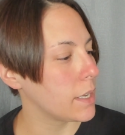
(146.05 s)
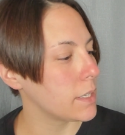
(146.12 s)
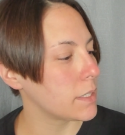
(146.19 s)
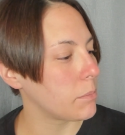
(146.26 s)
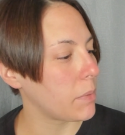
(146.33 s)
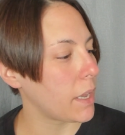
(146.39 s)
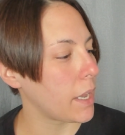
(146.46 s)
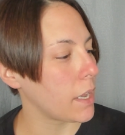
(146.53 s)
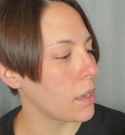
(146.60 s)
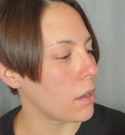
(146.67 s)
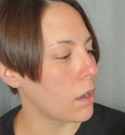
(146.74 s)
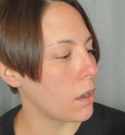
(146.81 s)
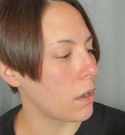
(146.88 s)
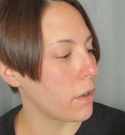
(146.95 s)
to pay
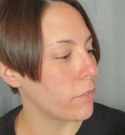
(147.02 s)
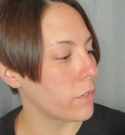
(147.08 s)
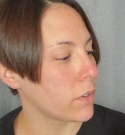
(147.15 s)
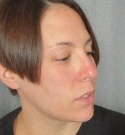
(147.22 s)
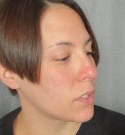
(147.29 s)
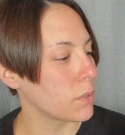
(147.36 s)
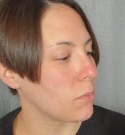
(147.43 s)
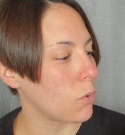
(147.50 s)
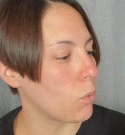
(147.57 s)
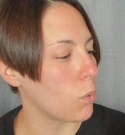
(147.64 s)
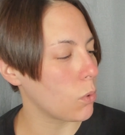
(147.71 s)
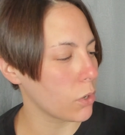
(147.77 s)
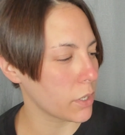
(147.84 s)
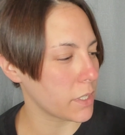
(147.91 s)
off
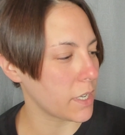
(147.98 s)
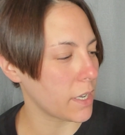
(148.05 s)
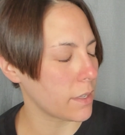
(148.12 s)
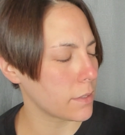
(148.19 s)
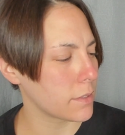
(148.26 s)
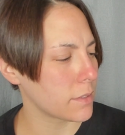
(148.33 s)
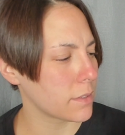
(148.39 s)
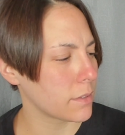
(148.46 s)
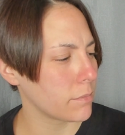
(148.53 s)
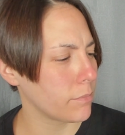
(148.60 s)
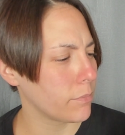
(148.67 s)
some war debts